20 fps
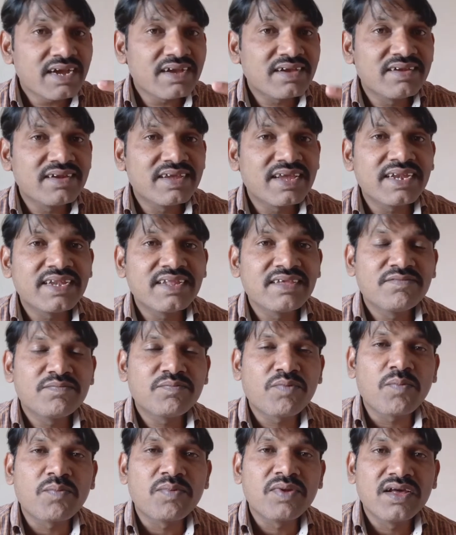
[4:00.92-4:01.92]
cricket is
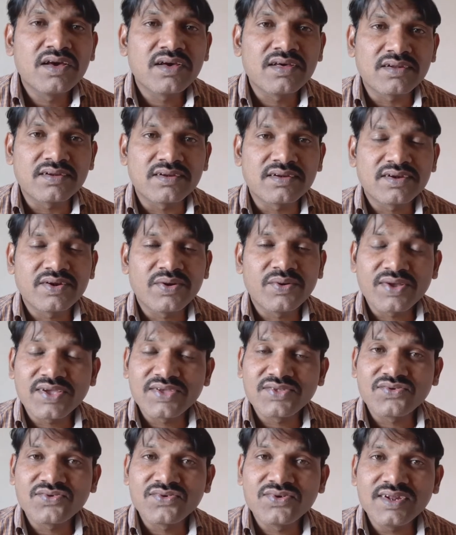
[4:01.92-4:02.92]
popular. Okay,
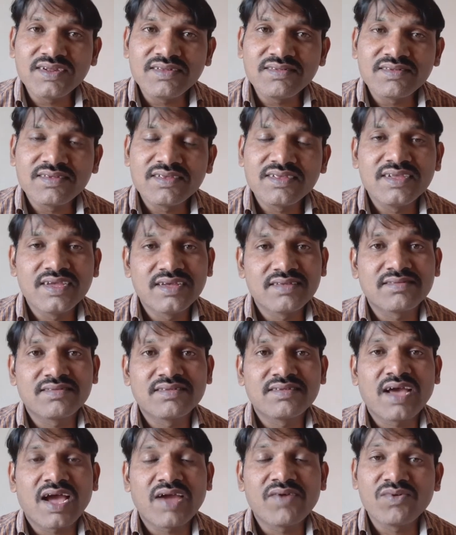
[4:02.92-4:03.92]
students? Yes,
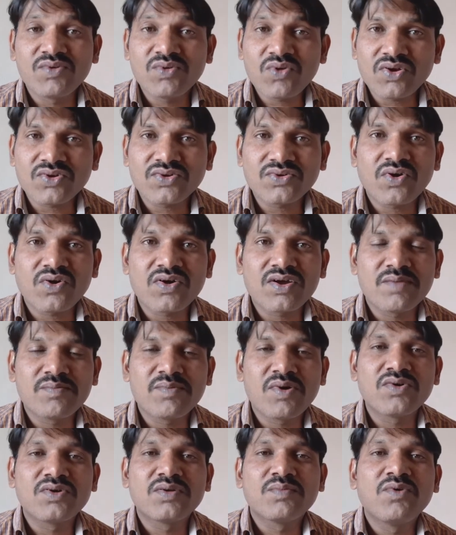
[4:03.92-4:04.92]
I will not talk
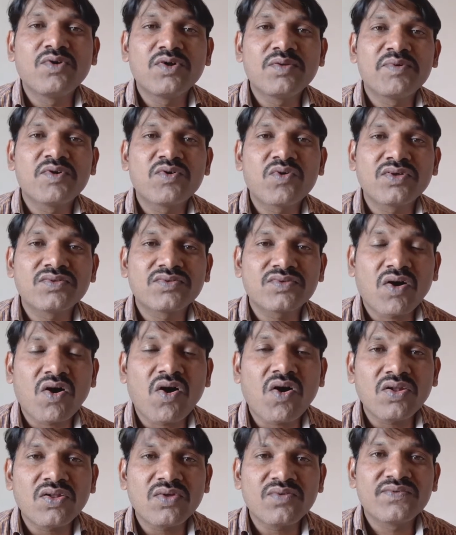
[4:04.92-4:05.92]
about more because
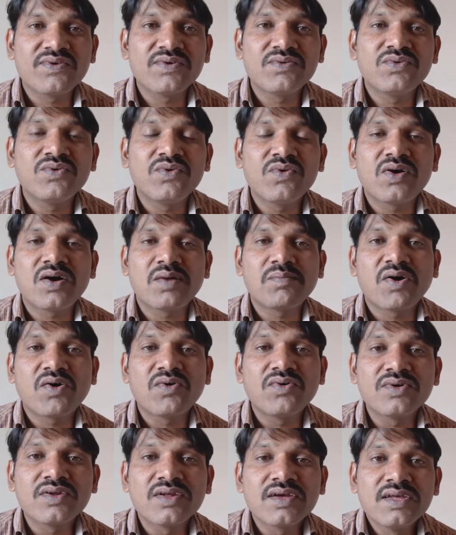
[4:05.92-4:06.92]
all of you know
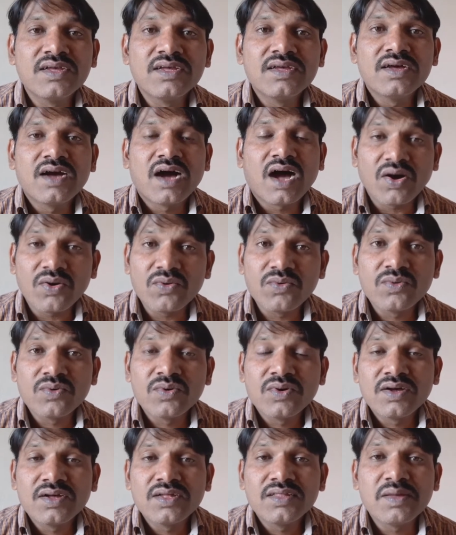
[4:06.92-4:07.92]
about how
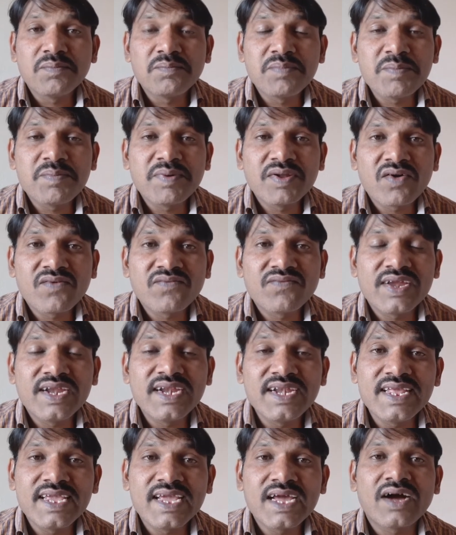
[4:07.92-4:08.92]
the people of
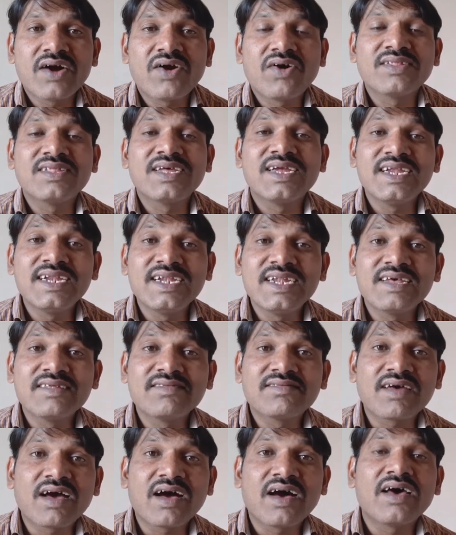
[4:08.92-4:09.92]
India or the
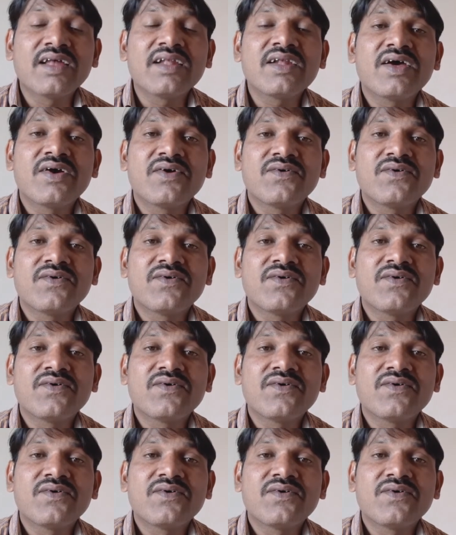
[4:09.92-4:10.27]
Indians are